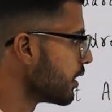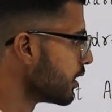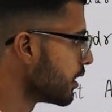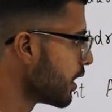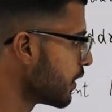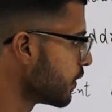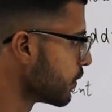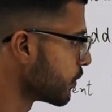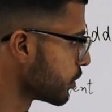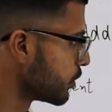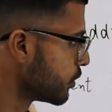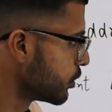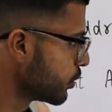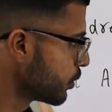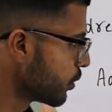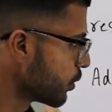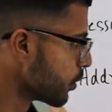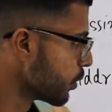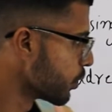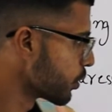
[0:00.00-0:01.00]
Now
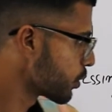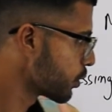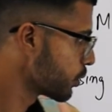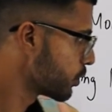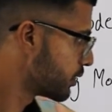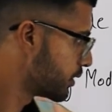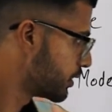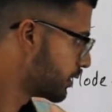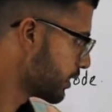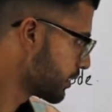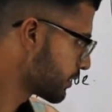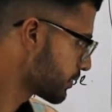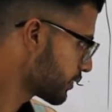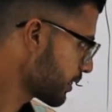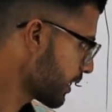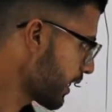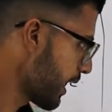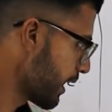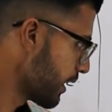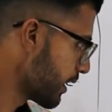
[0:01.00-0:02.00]
you go to this
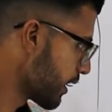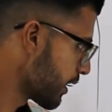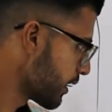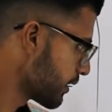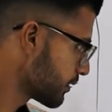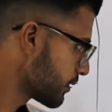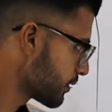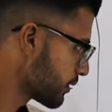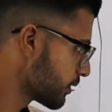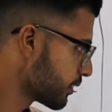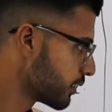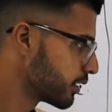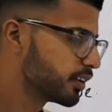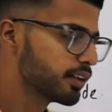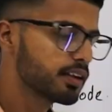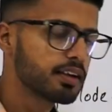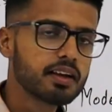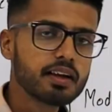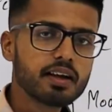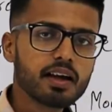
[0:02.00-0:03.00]
address
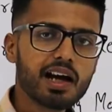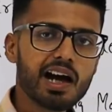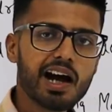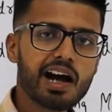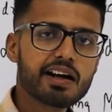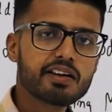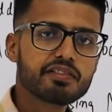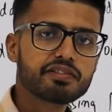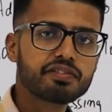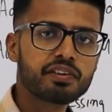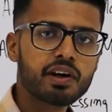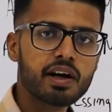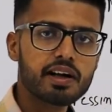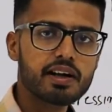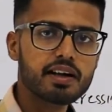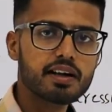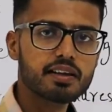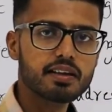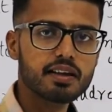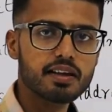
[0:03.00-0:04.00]
and
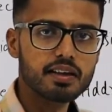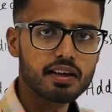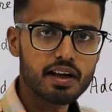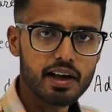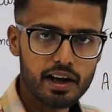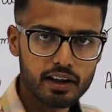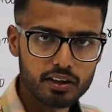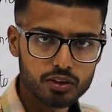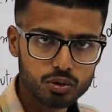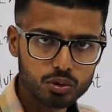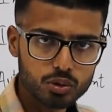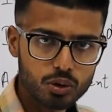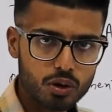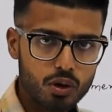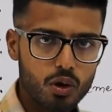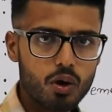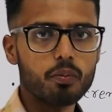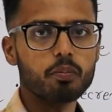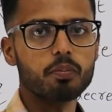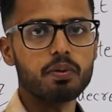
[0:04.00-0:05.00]
find the
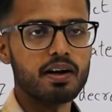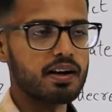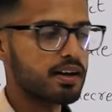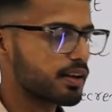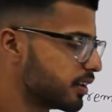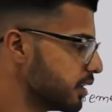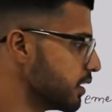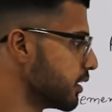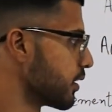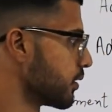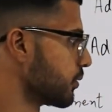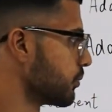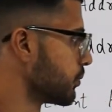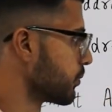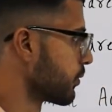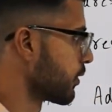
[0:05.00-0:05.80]
actual operand there.